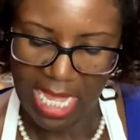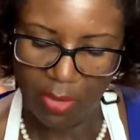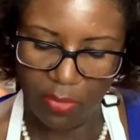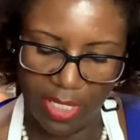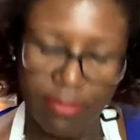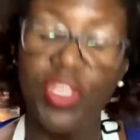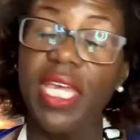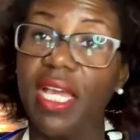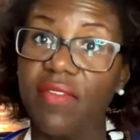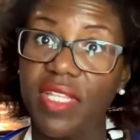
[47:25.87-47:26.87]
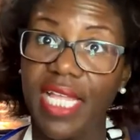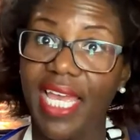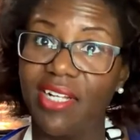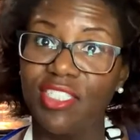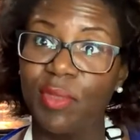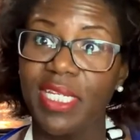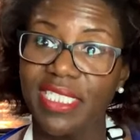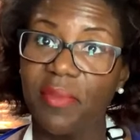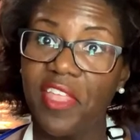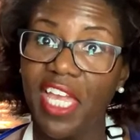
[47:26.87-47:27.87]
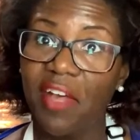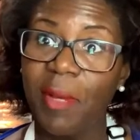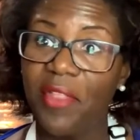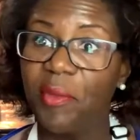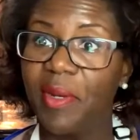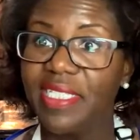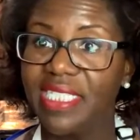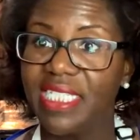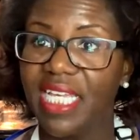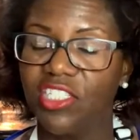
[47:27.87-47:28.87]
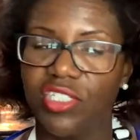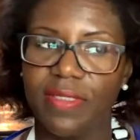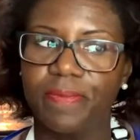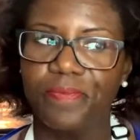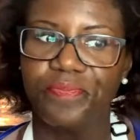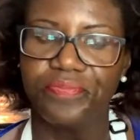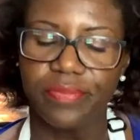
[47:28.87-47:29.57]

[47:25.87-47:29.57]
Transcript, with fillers: I want, I'm thinking of the layers because I'm thinking about the presentation.